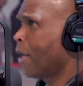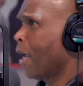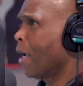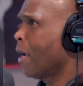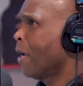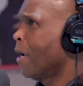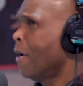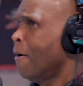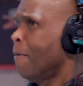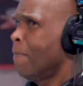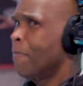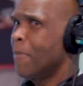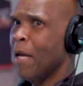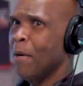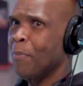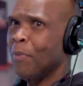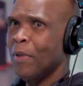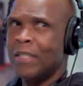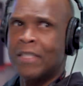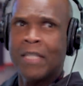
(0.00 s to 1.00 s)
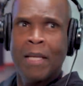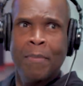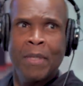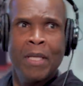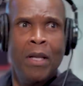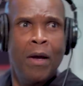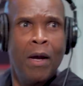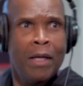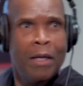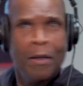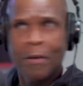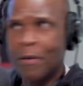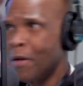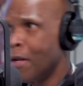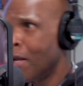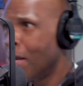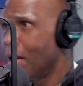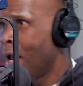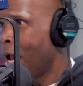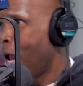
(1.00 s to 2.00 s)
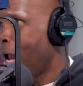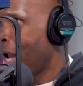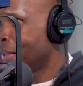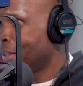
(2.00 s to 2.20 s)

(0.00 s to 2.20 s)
send it over. Yeah, please let me know. yeah,